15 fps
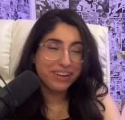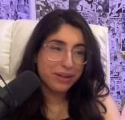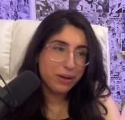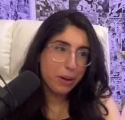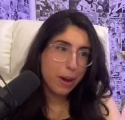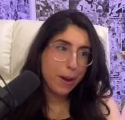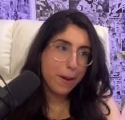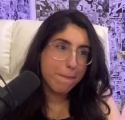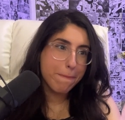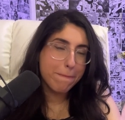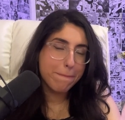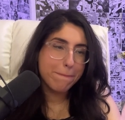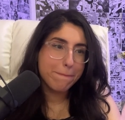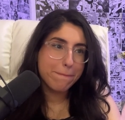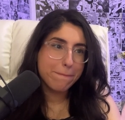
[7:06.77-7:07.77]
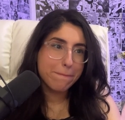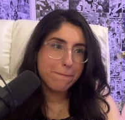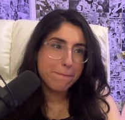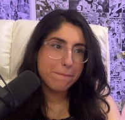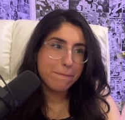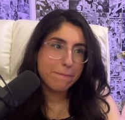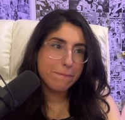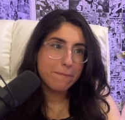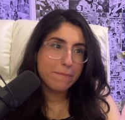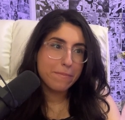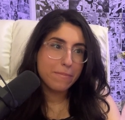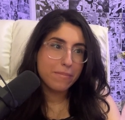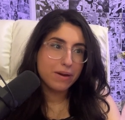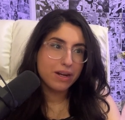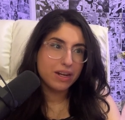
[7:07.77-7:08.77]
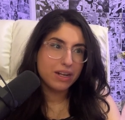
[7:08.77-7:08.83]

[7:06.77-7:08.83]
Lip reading: [no speech]